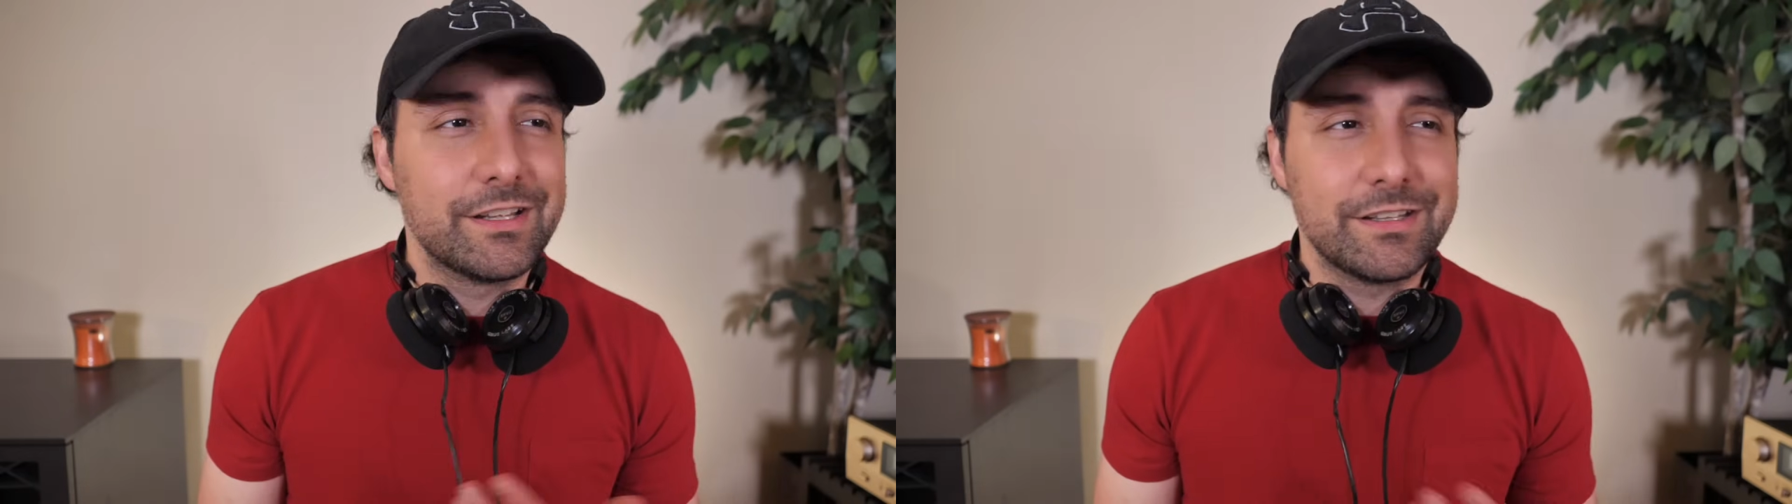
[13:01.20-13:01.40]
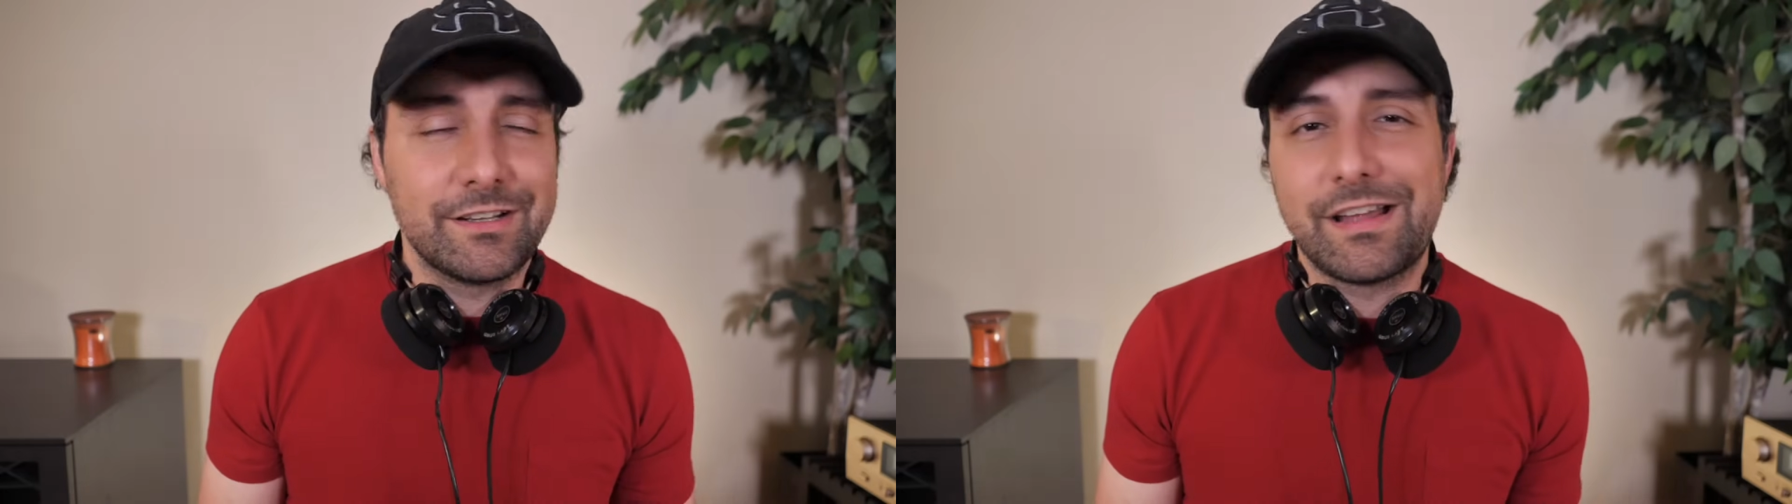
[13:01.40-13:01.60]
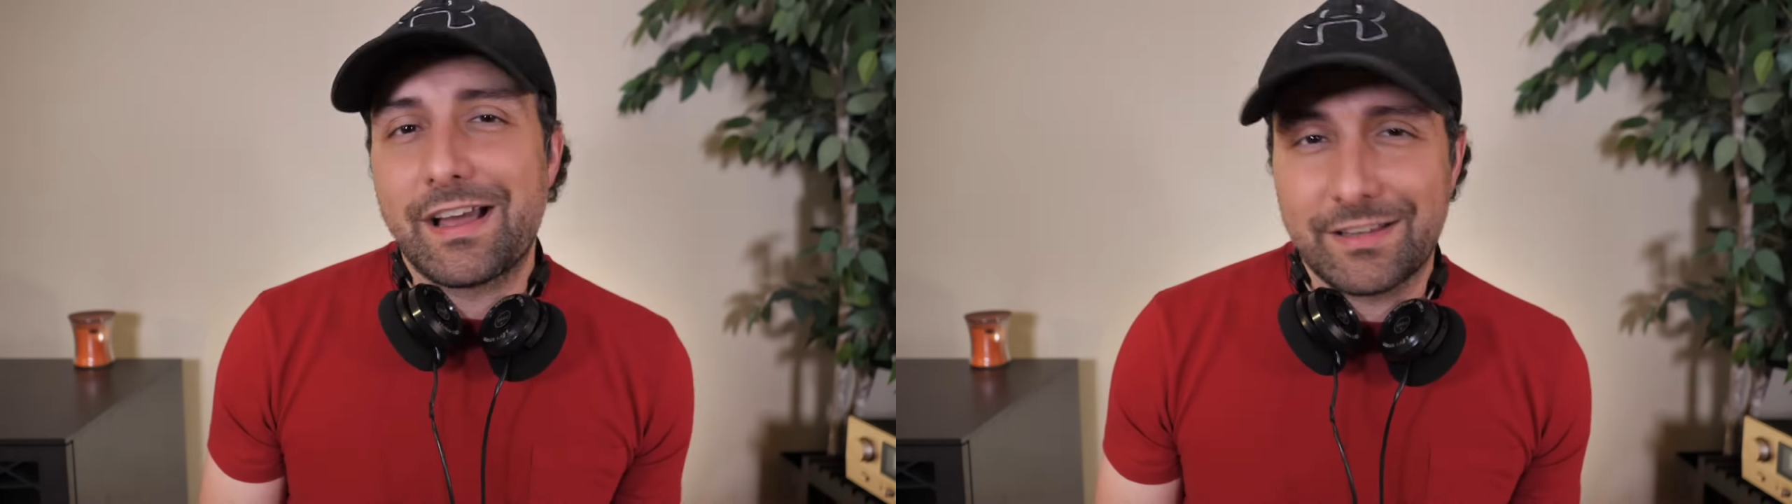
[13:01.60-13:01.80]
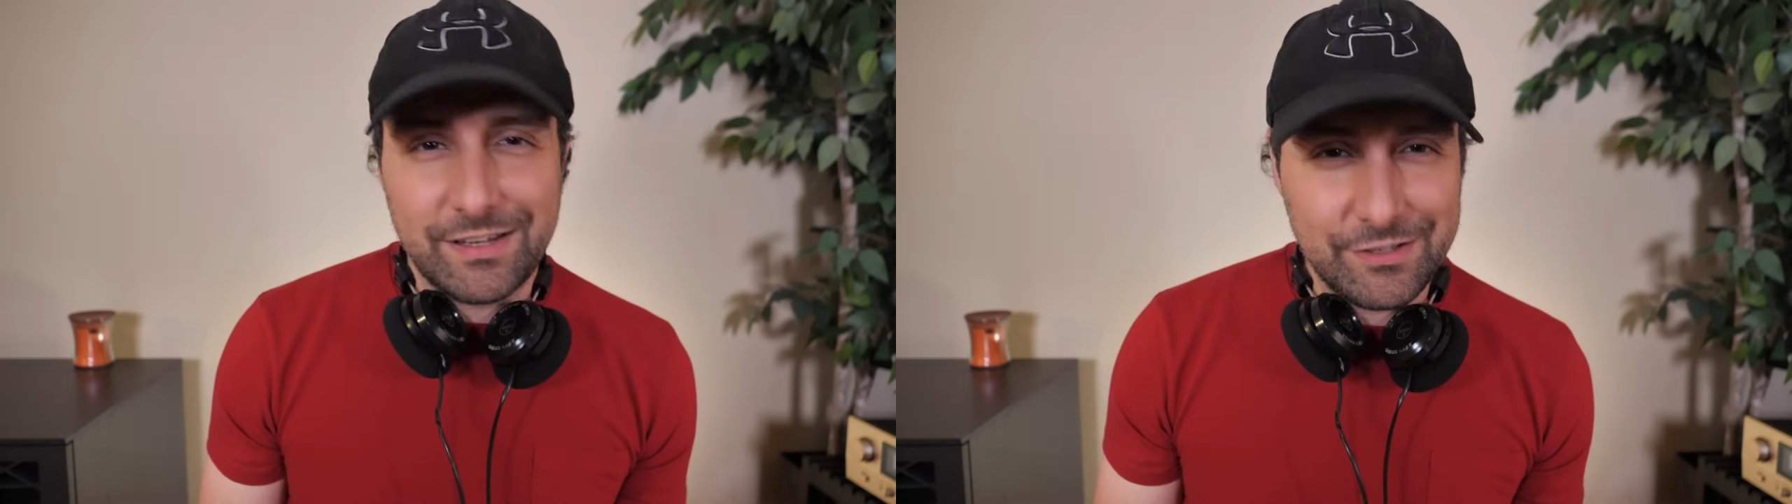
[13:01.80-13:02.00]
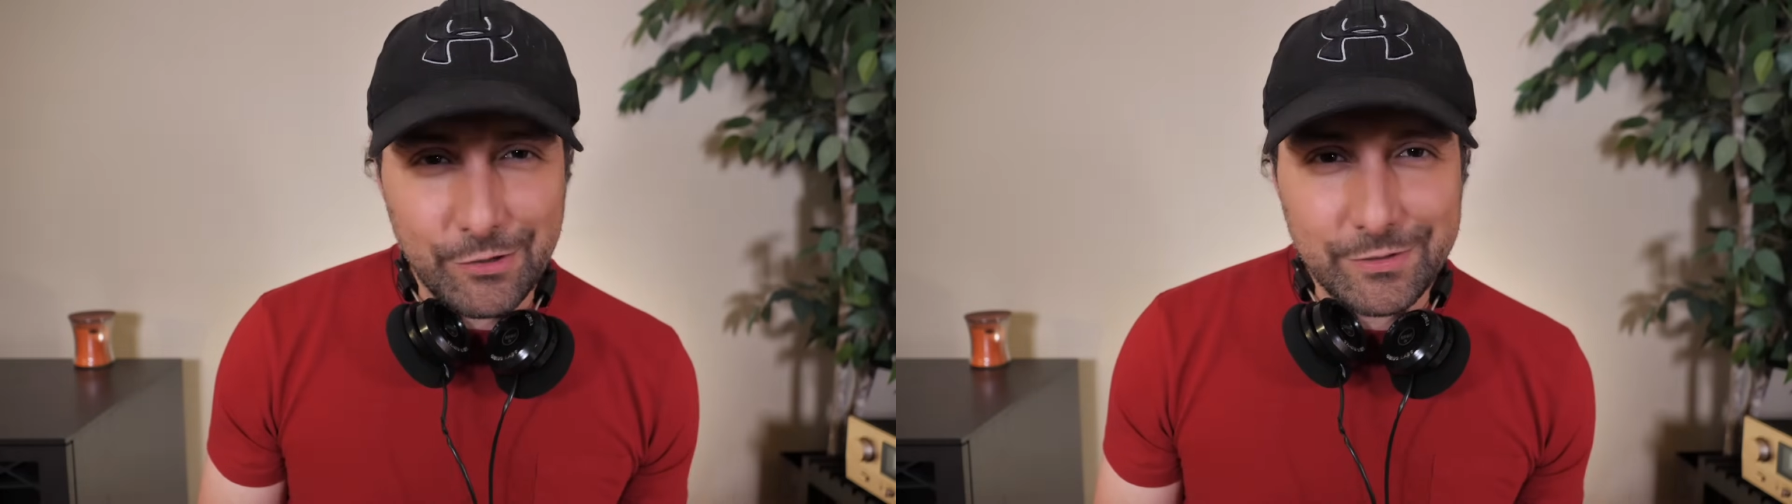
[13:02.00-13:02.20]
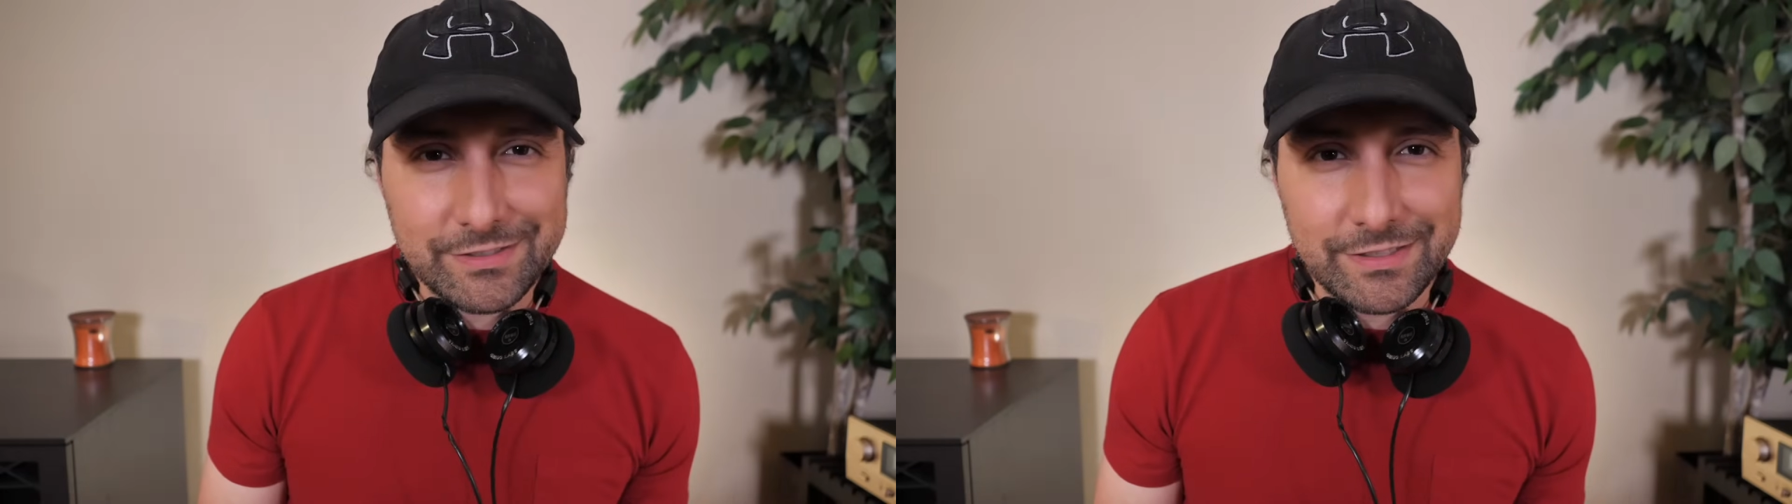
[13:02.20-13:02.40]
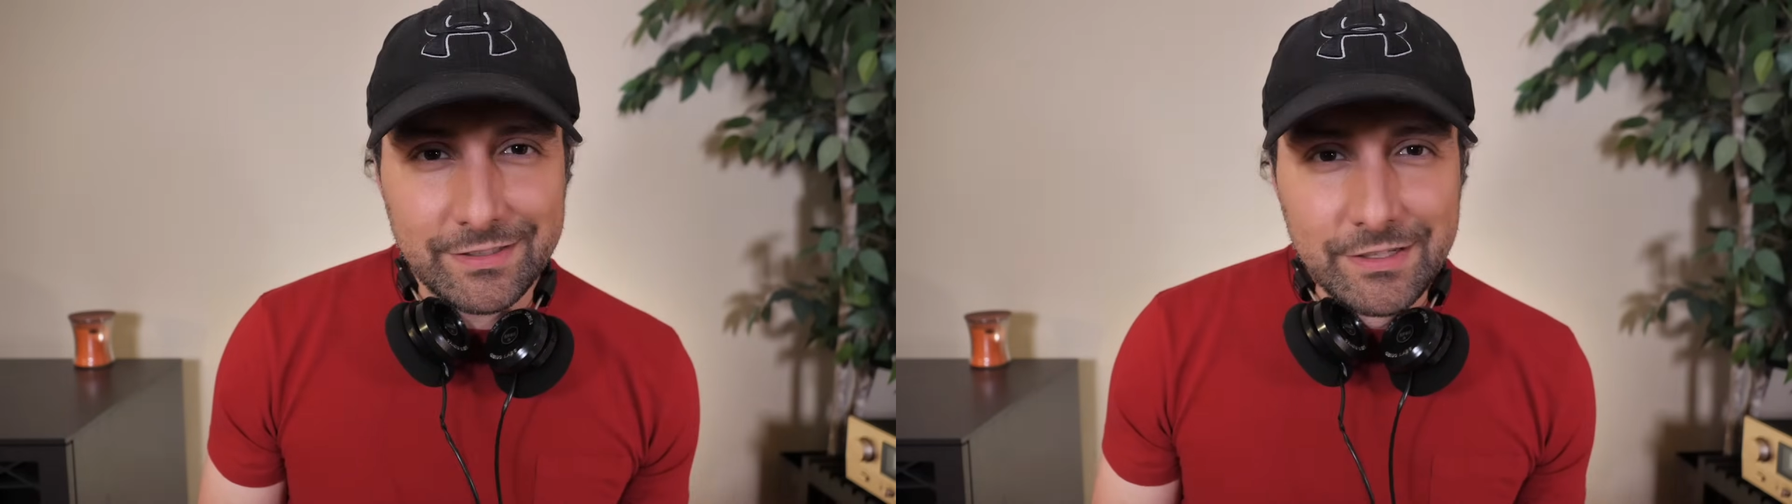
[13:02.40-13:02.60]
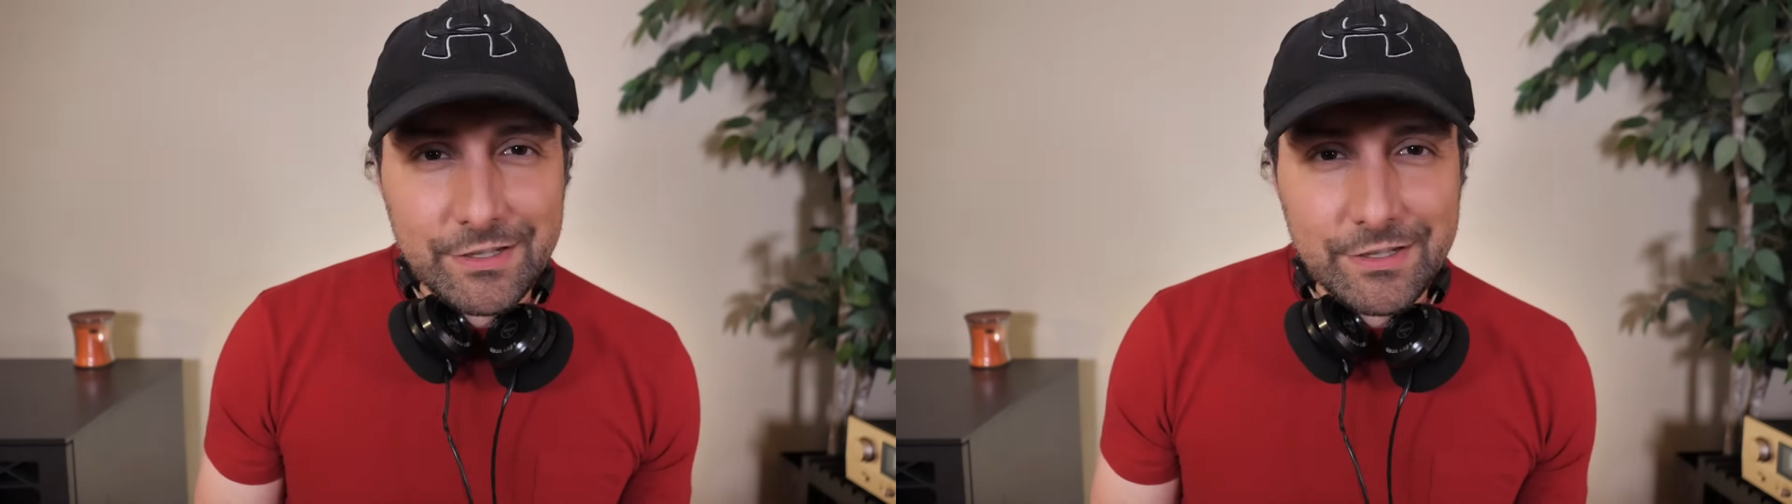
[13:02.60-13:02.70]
you're not going to notice it.